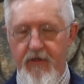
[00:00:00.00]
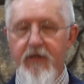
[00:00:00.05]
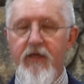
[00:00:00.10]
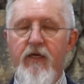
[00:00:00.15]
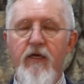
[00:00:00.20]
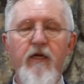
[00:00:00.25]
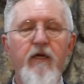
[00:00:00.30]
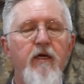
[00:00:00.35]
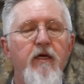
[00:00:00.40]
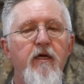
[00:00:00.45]

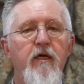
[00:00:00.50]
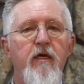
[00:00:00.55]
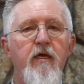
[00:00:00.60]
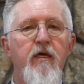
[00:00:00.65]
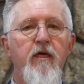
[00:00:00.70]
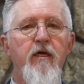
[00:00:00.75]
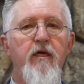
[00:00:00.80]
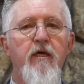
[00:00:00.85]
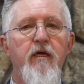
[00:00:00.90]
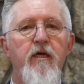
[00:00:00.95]

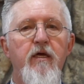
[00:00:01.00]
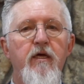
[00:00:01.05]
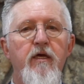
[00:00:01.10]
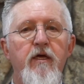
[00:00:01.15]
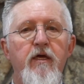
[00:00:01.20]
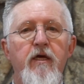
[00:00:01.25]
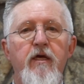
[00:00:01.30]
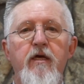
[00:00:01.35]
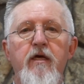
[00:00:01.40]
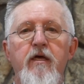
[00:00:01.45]

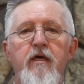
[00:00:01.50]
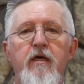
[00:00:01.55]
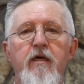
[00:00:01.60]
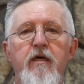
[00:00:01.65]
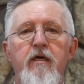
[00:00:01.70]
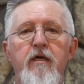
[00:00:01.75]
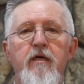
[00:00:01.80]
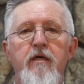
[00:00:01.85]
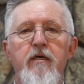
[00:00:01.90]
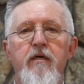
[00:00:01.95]
(no one is talking)